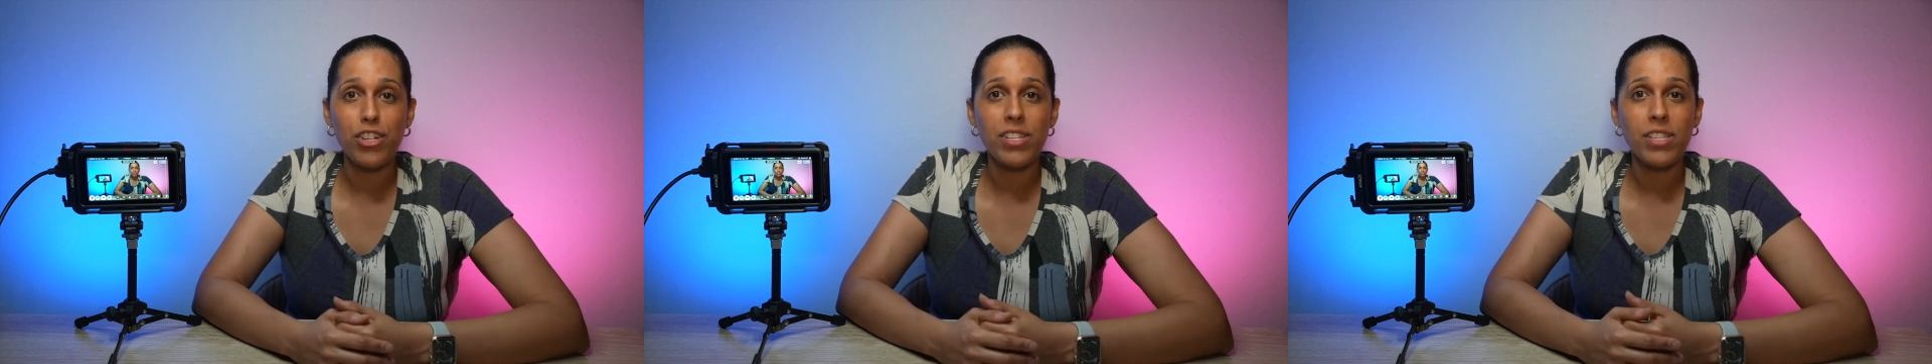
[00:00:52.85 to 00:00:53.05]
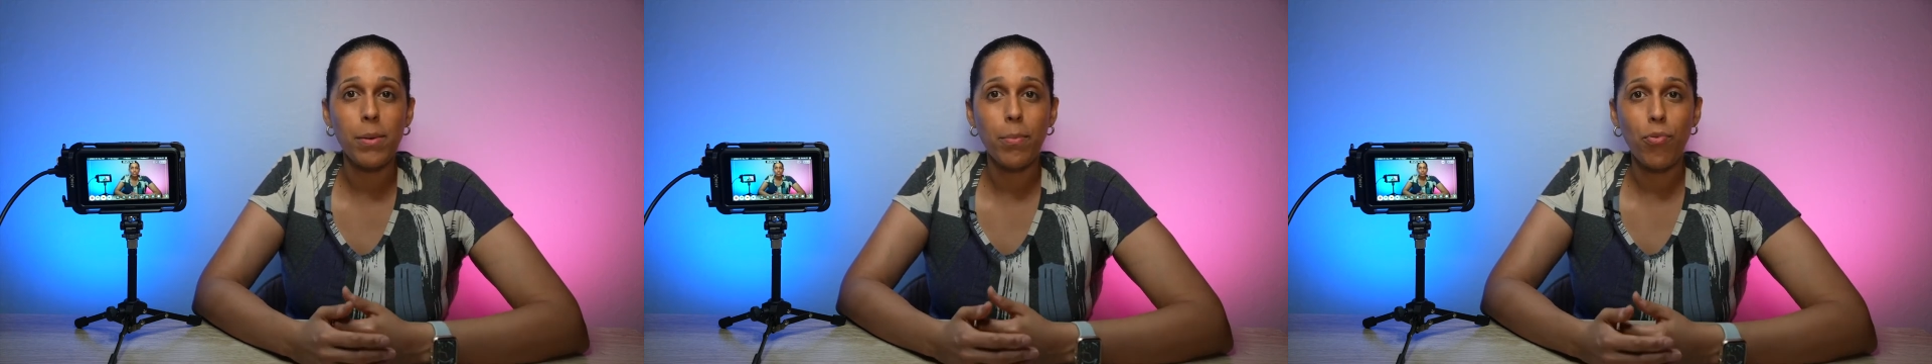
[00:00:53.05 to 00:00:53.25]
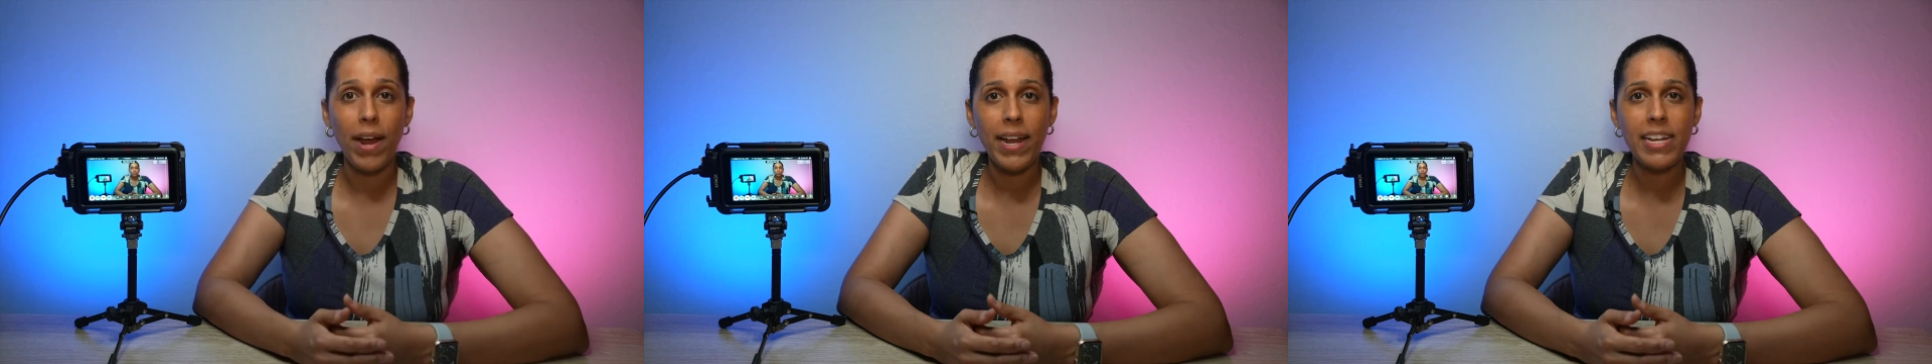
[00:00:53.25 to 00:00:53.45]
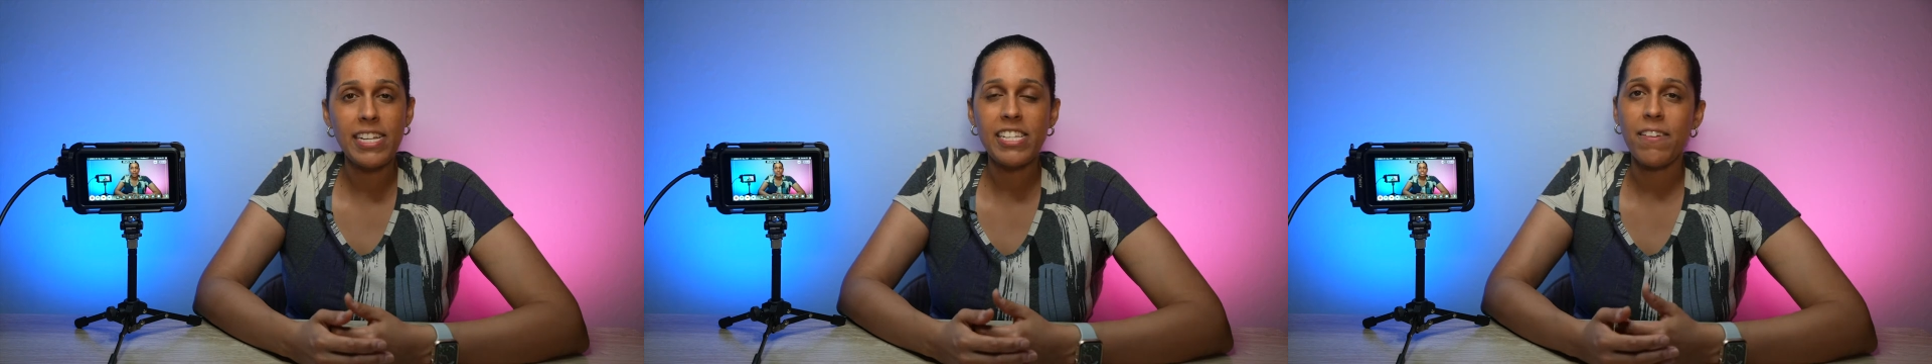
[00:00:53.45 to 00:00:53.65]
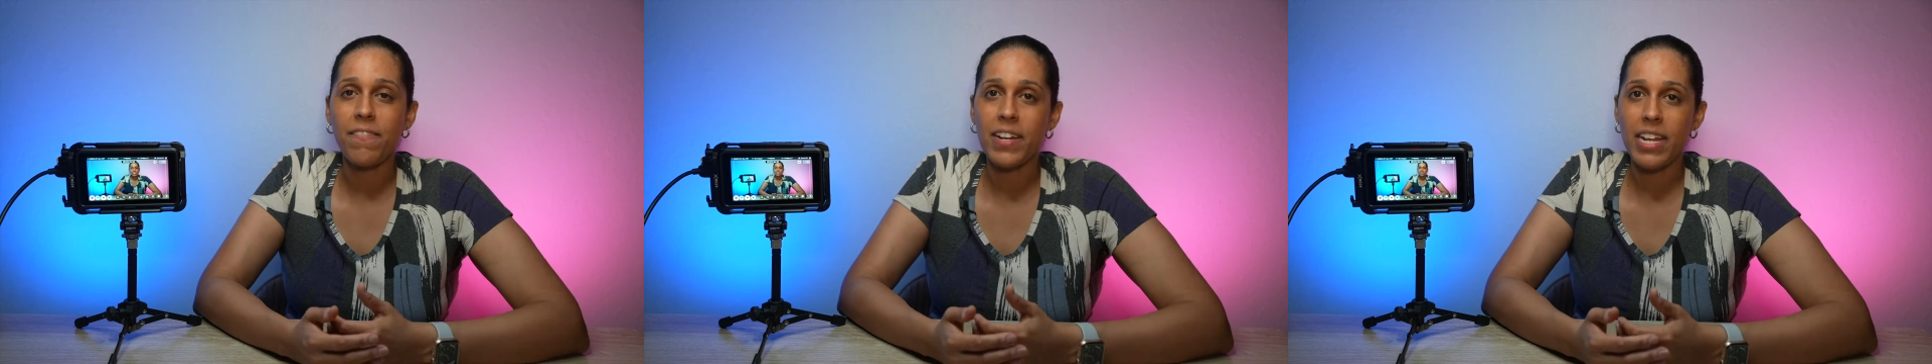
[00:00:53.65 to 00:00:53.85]
the brightness
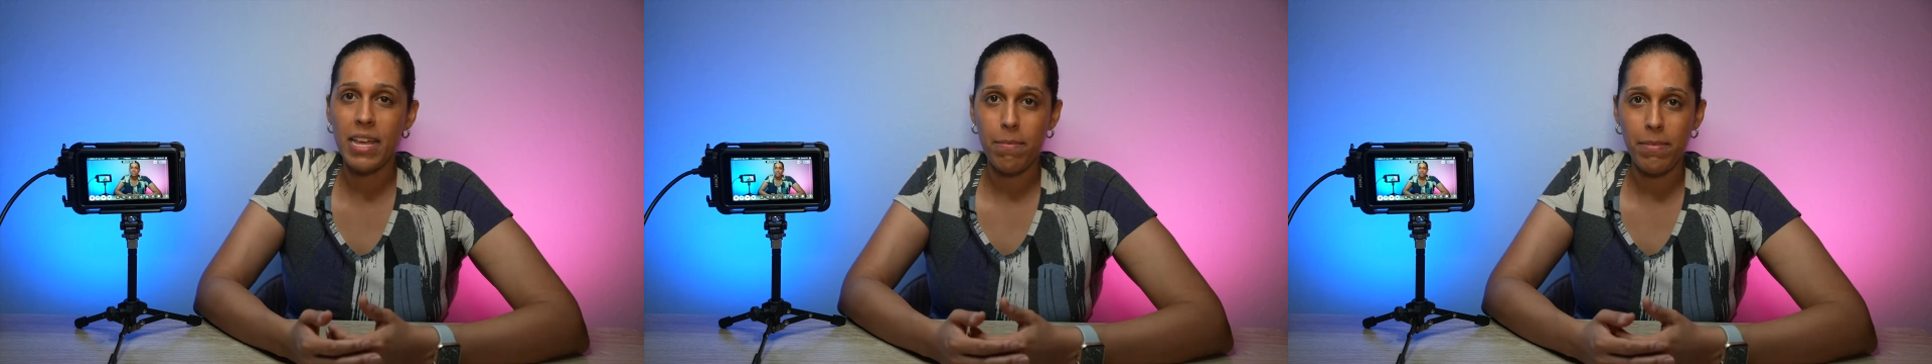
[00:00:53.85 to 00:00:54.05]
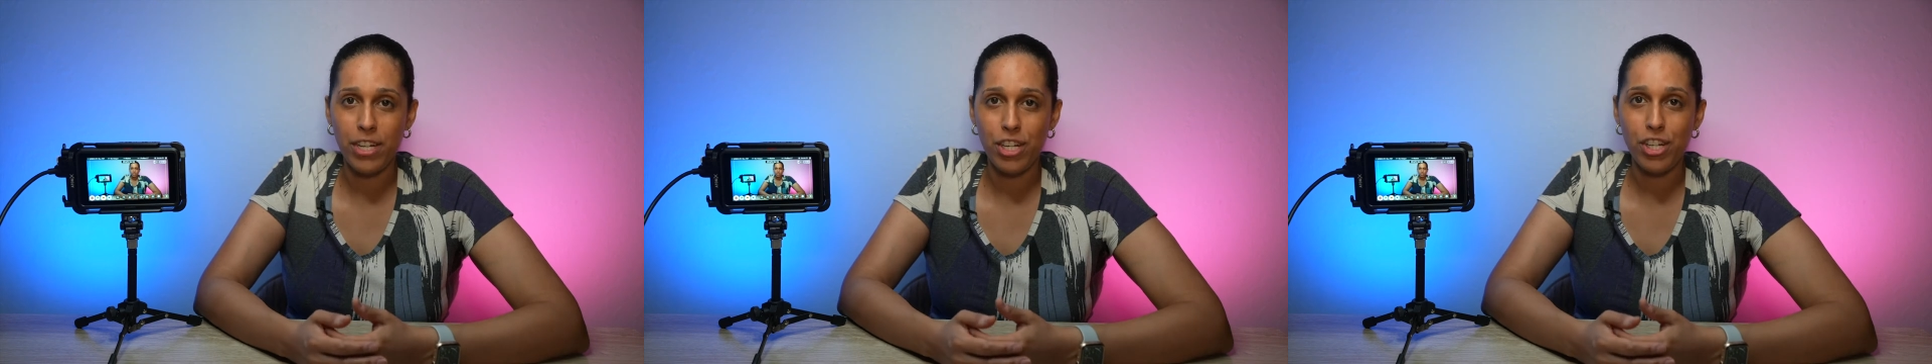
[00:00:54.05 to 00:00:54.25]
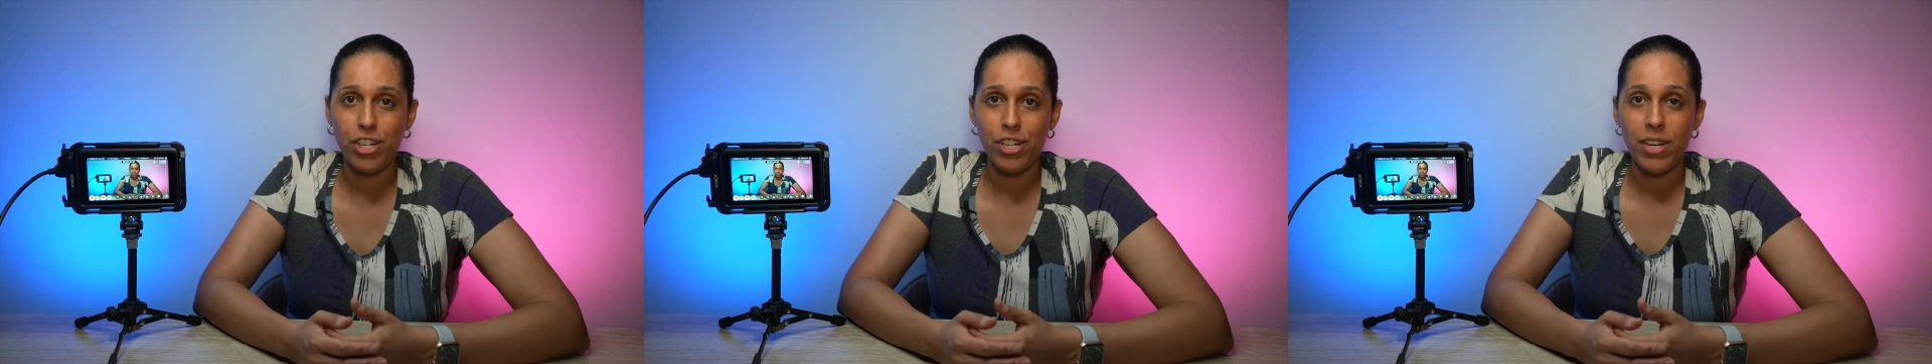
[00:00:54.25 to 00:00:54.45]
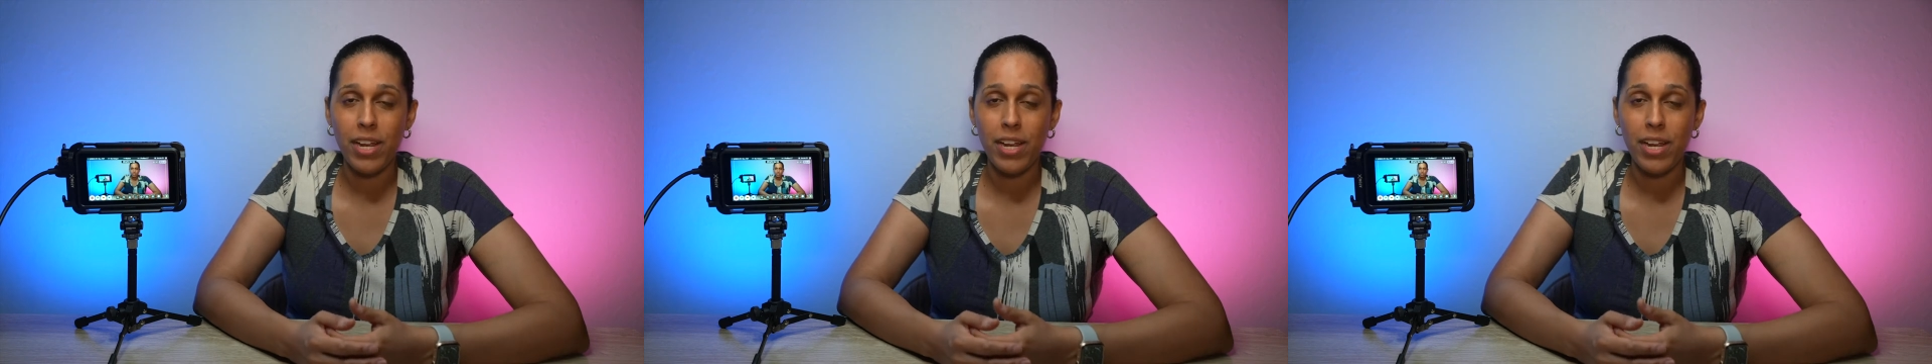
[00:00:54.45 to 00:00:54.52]
of an image.